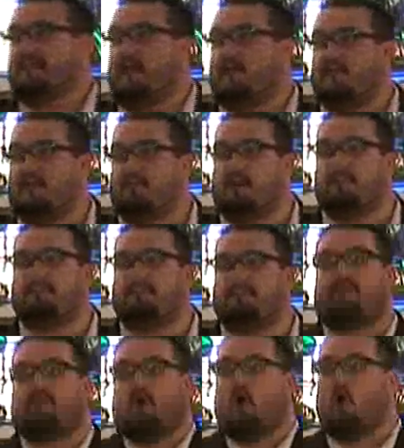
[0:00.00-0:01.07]
Tell them
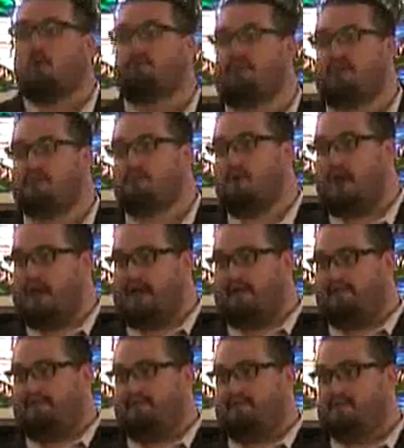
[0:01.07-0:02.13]
about the hope that you
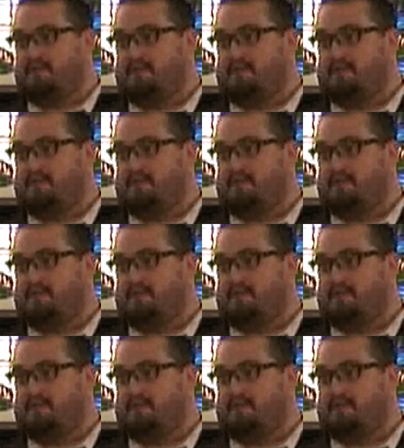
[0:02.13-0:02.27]
have.